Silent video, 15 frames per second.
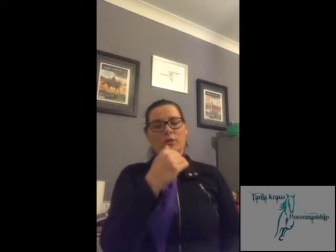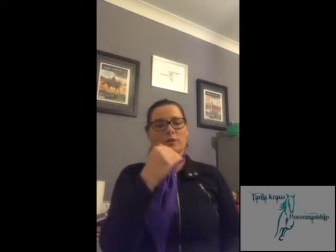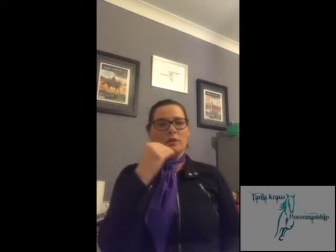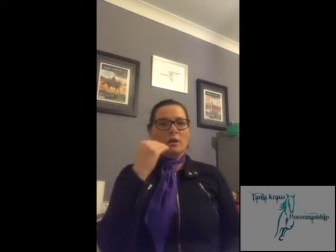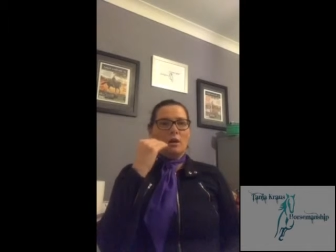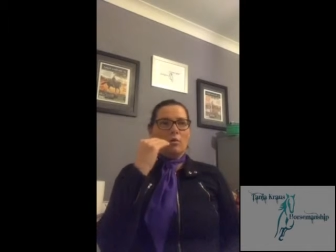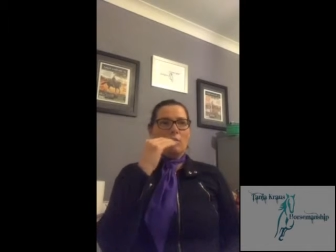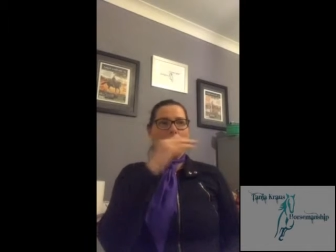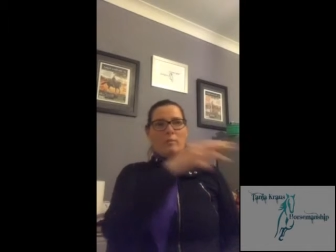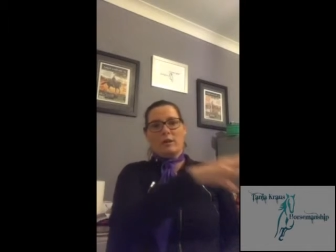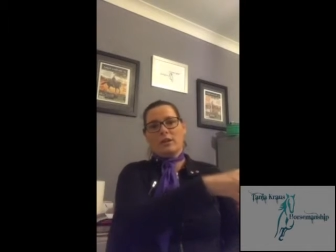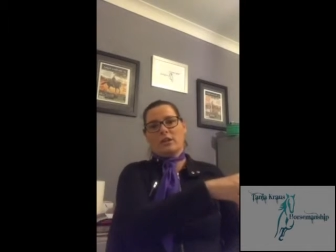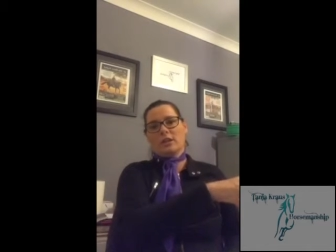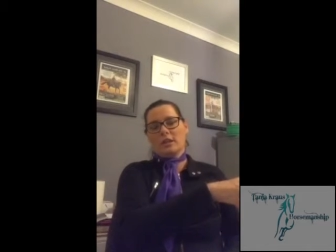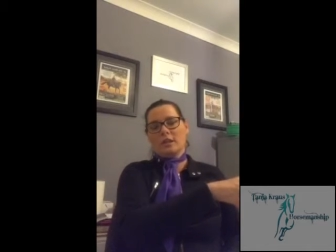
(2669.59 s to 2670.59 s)
And when
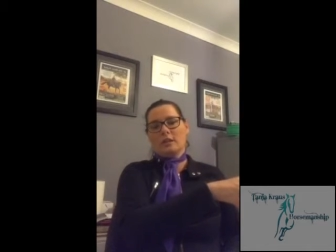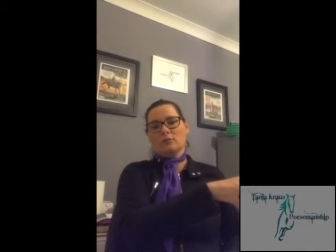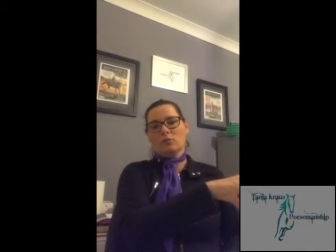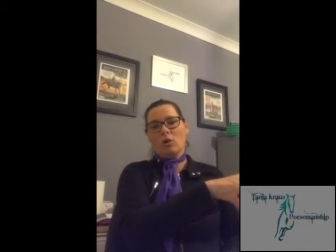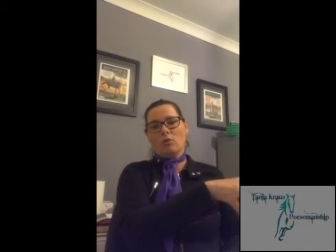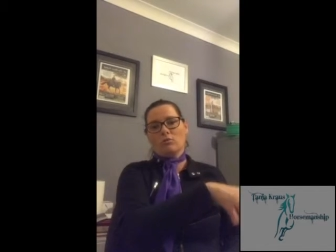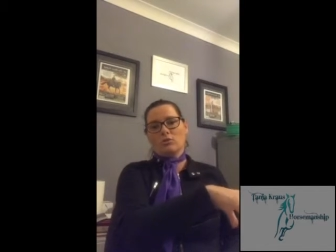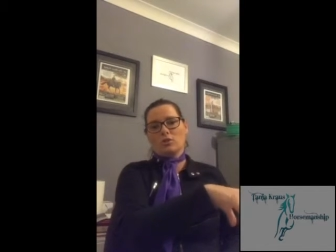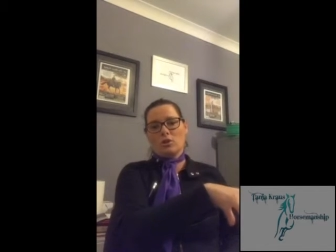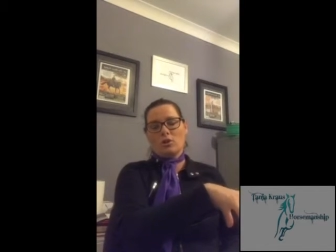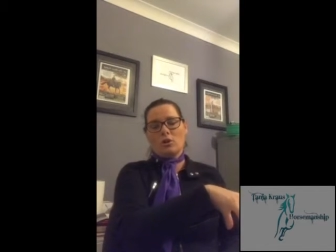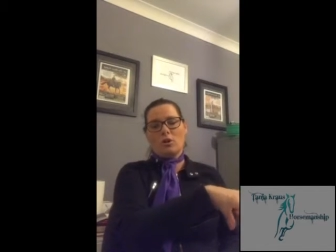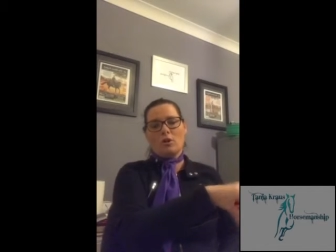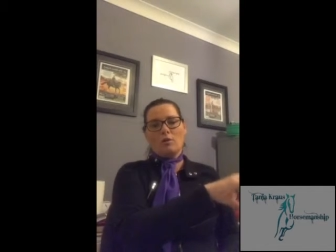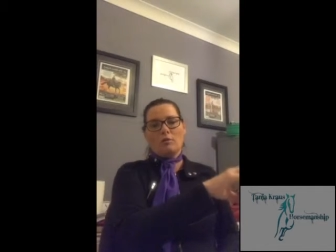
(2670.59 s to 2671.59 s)
we're thinking long
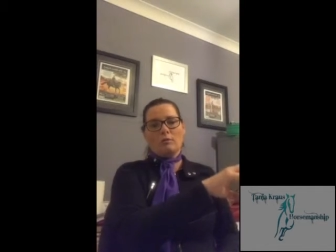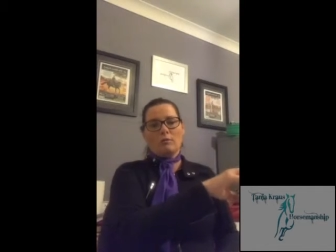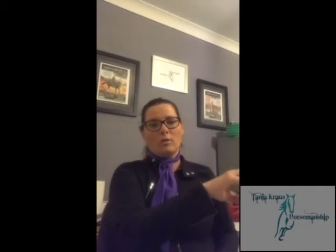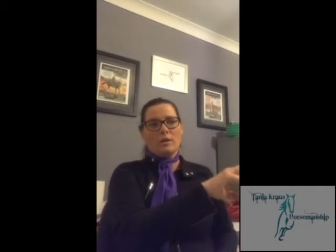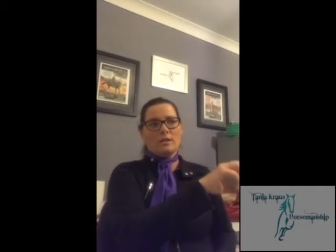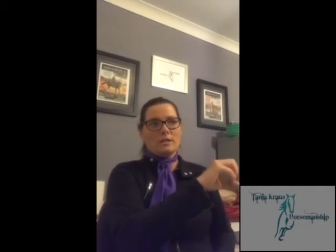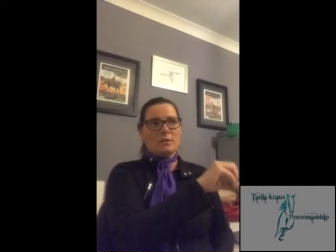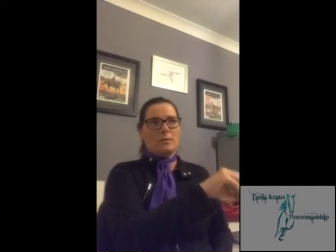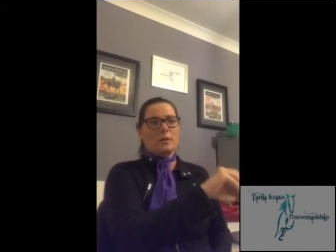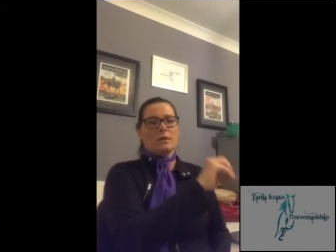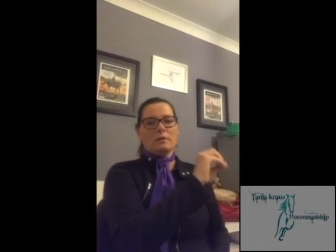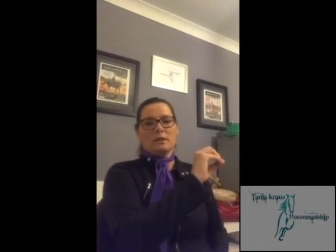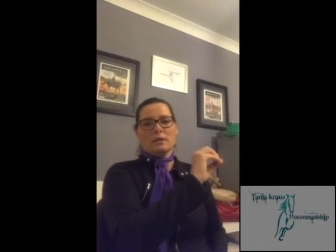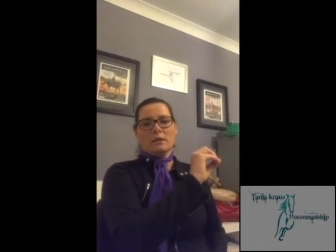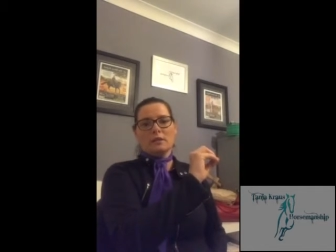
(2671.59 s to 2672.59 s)
term, we're
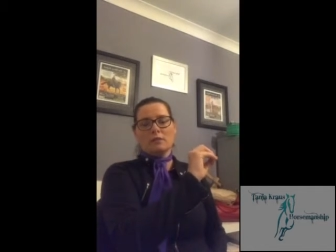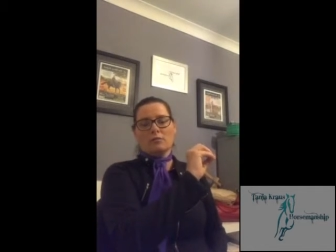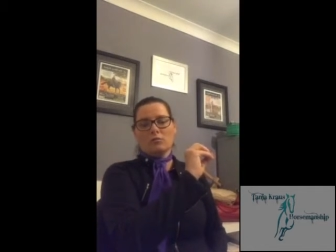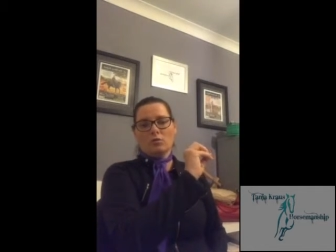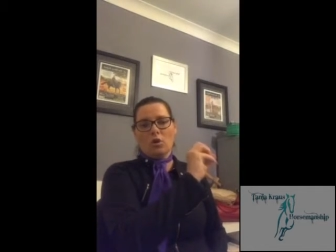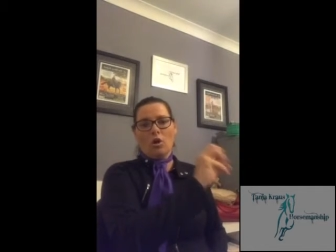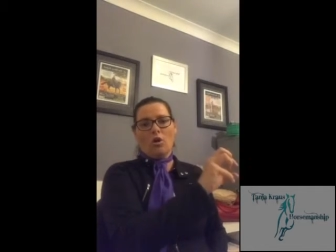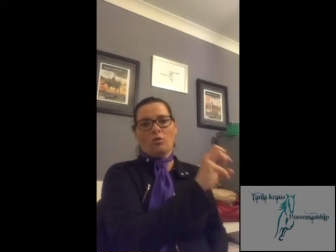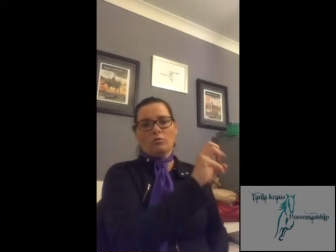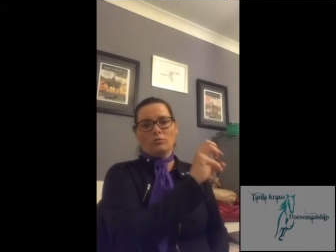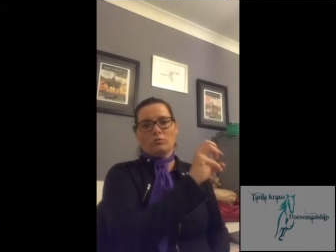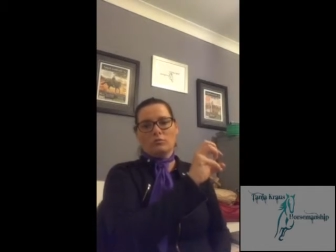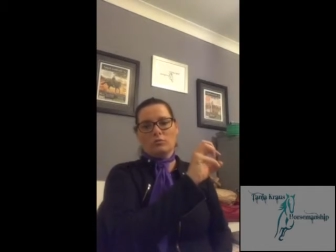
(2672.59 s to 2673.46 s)
typically not,